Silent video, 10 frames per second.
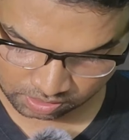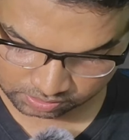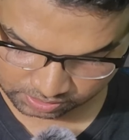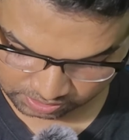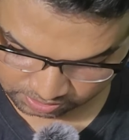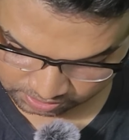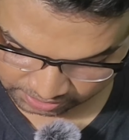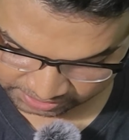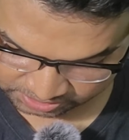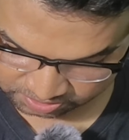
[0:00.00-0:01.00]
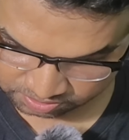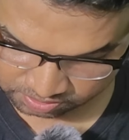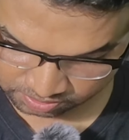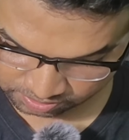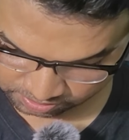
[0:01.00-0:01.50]
Then knight
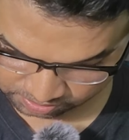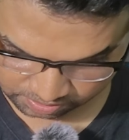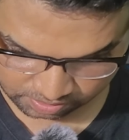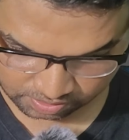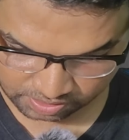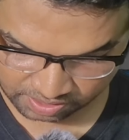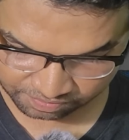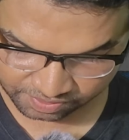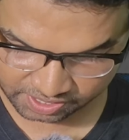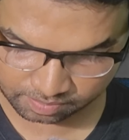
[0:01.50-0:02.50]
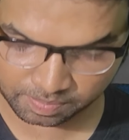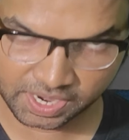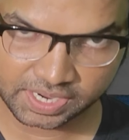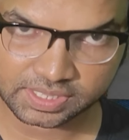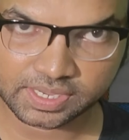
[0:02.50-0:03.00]
f8 played in